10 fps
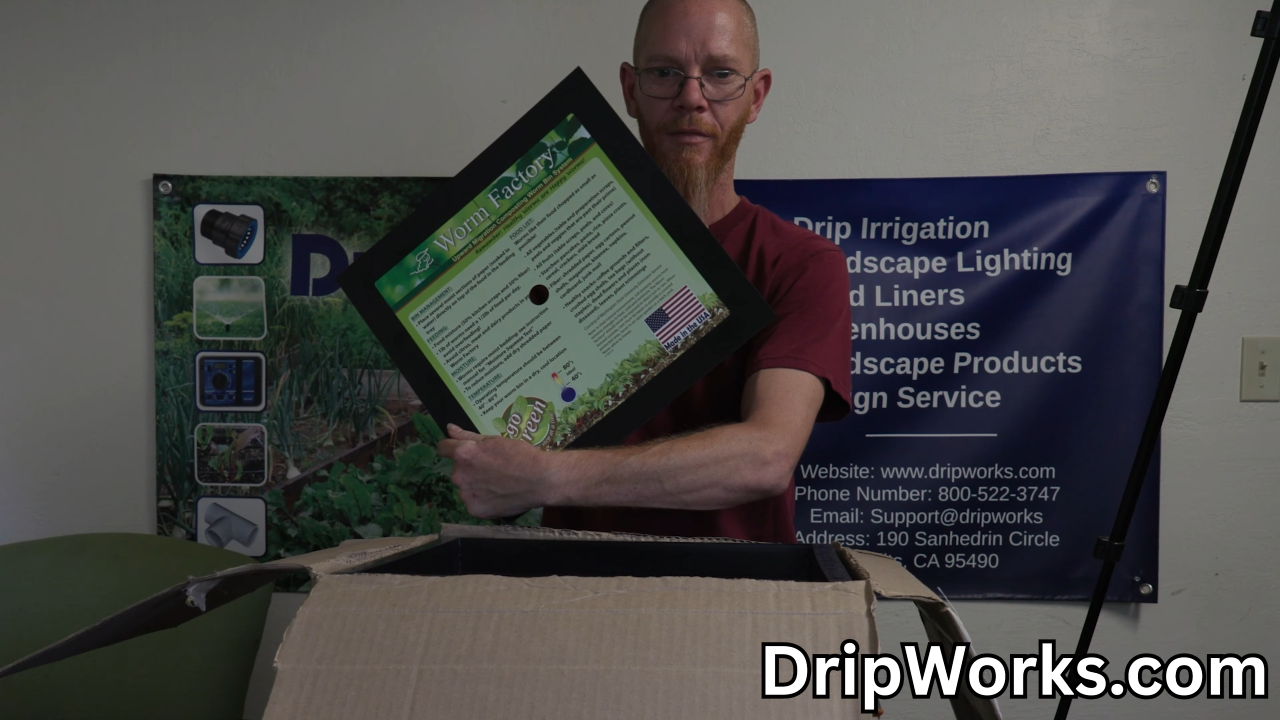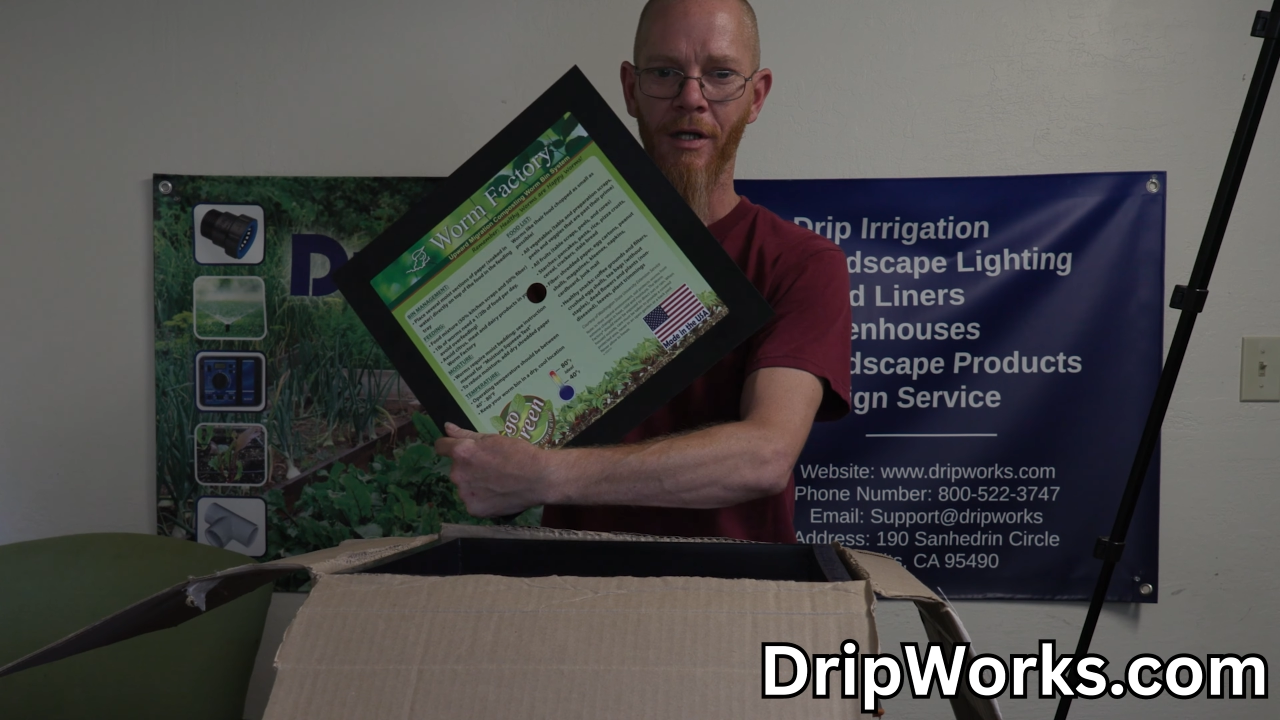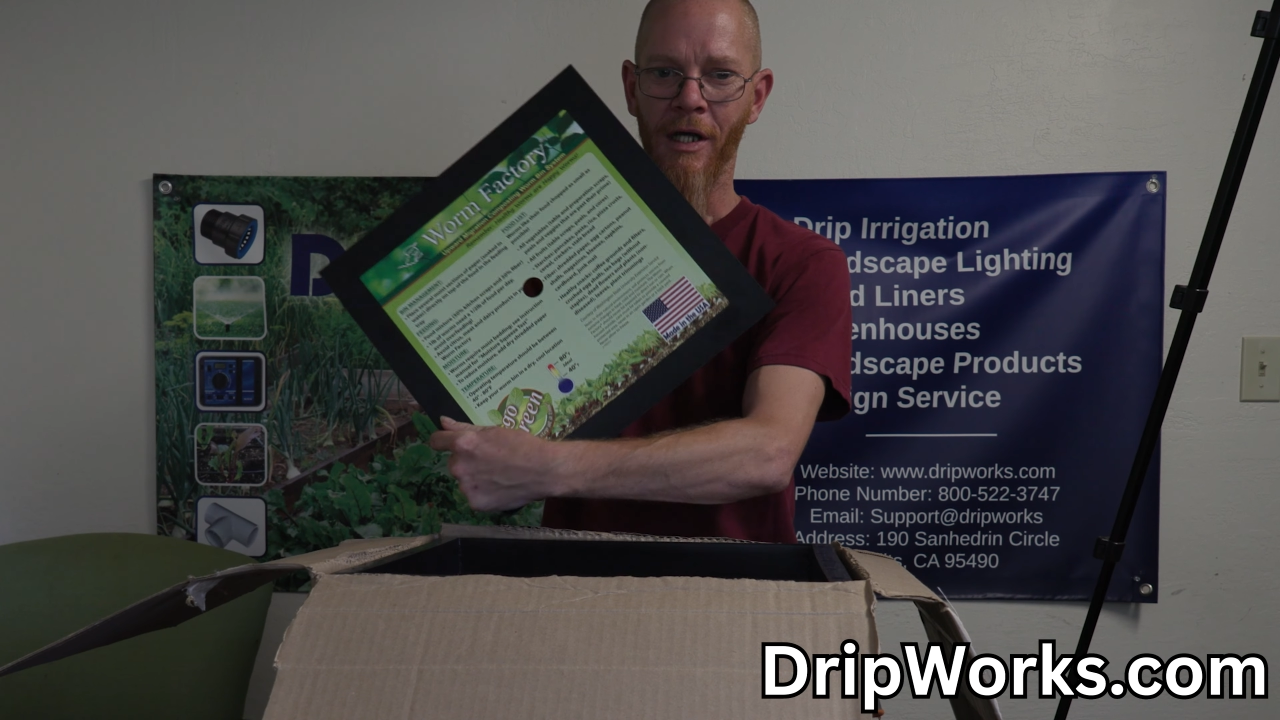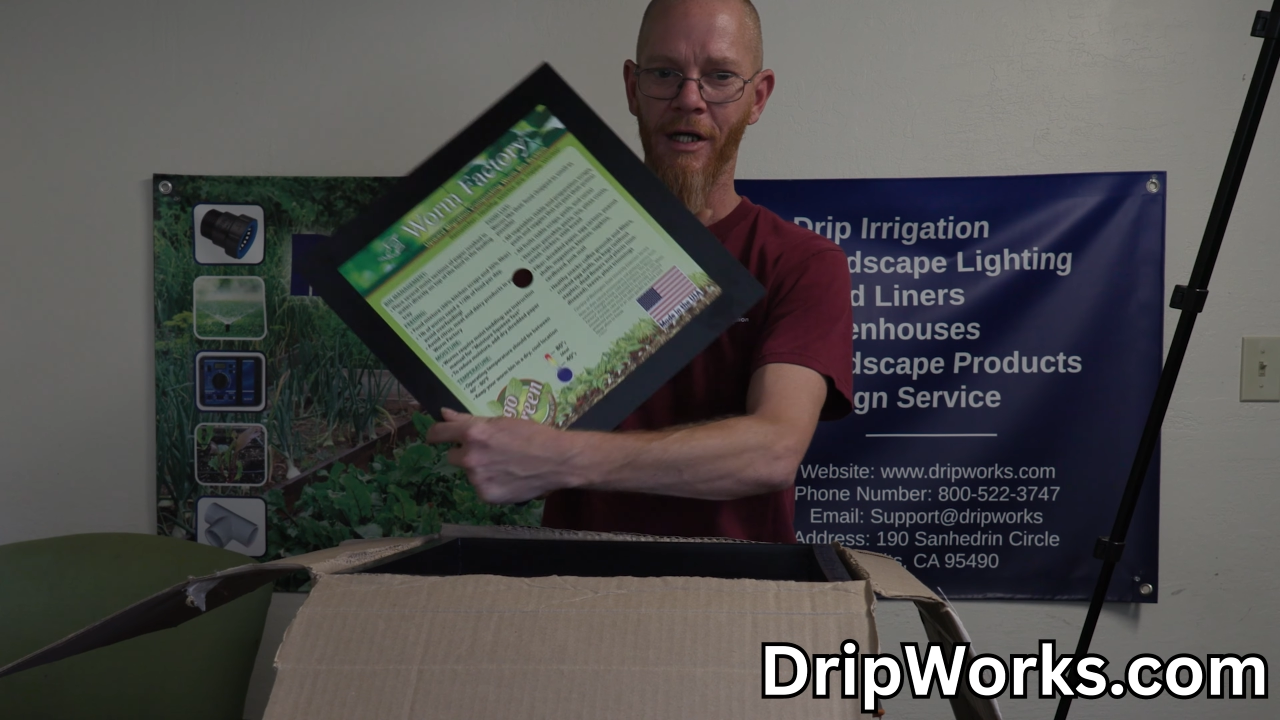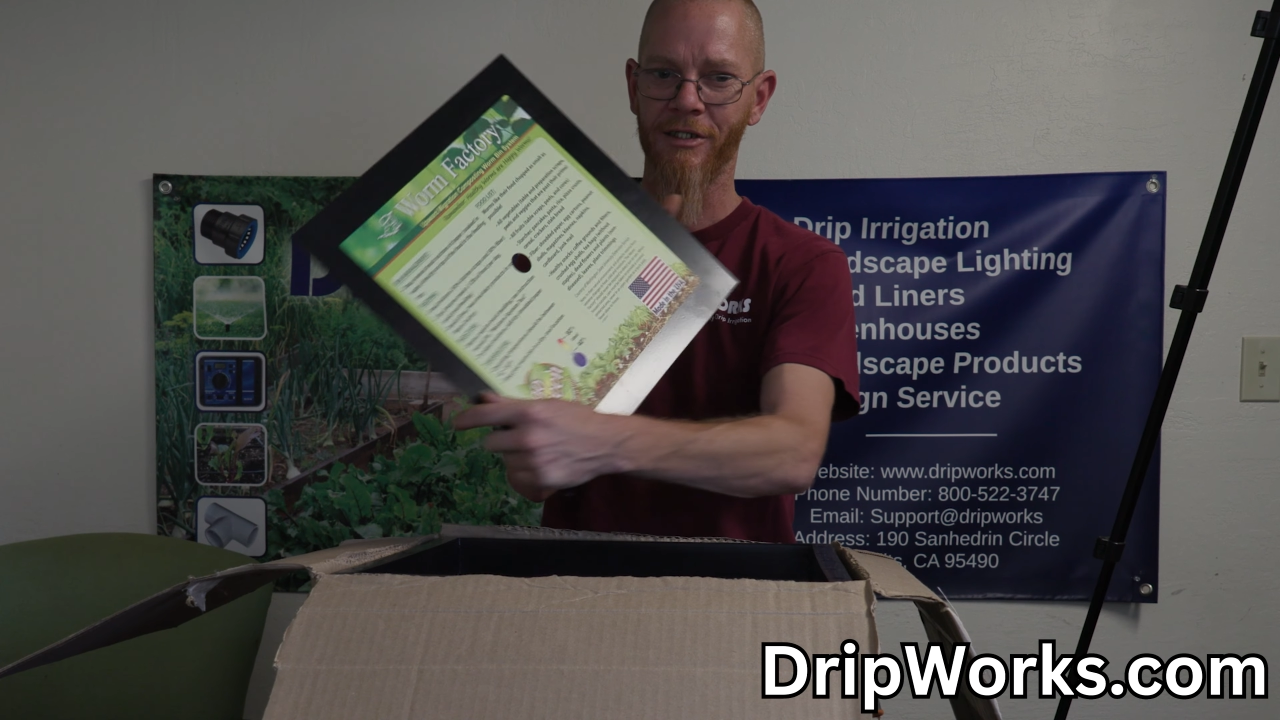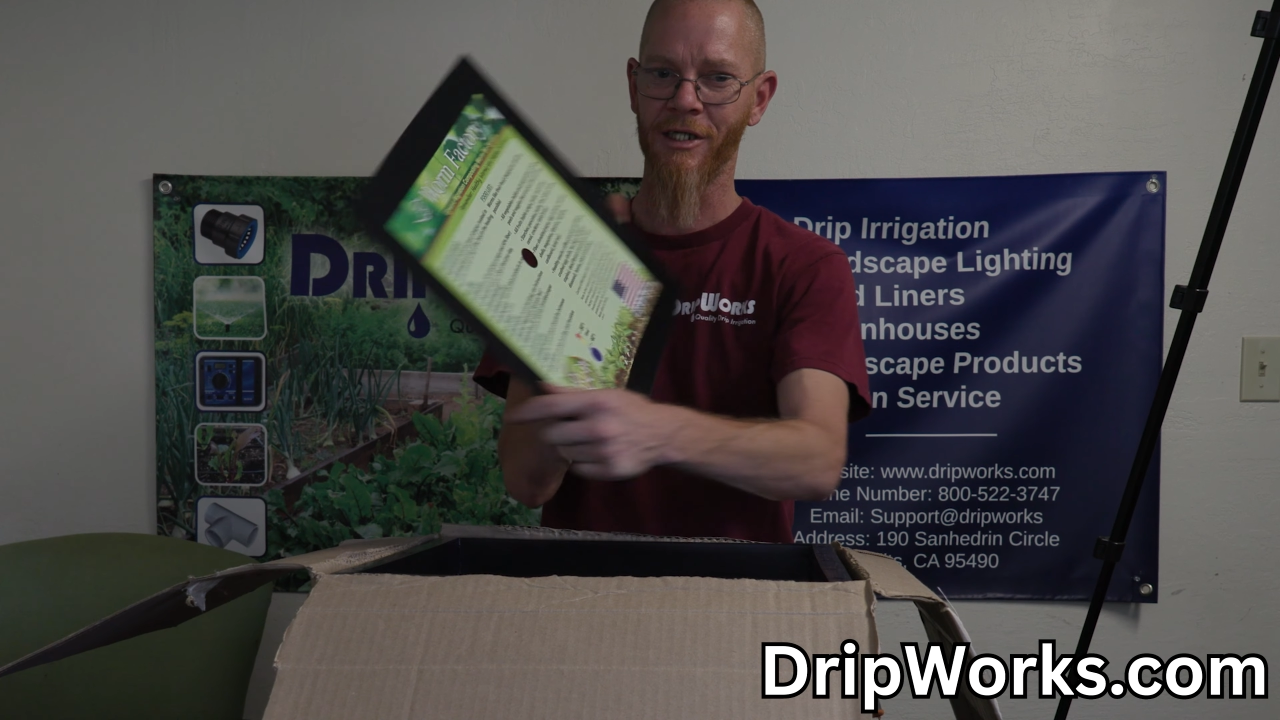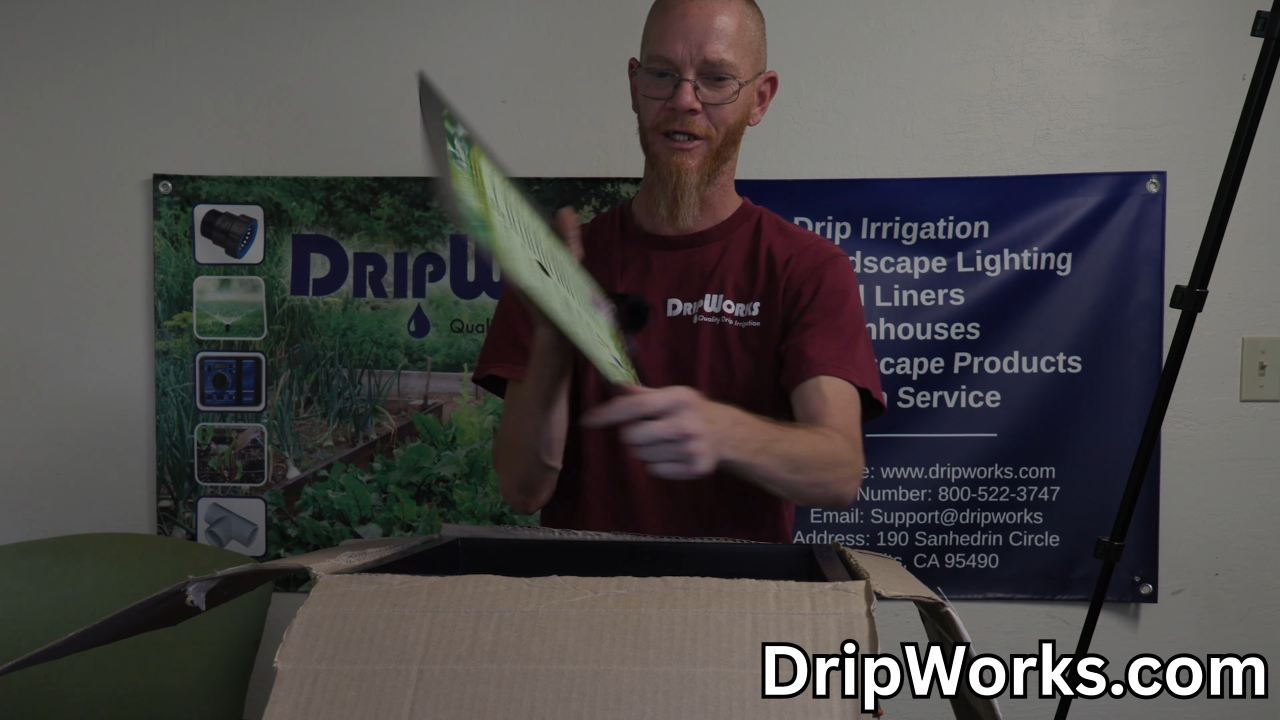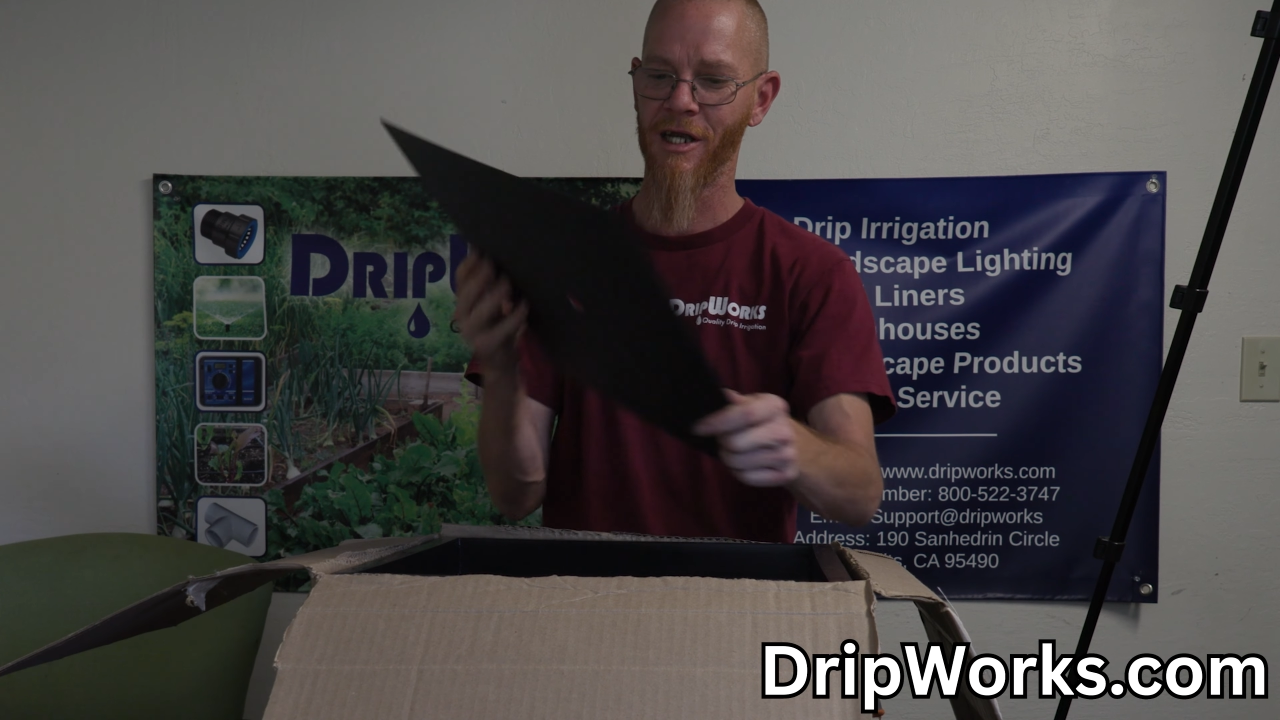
It's got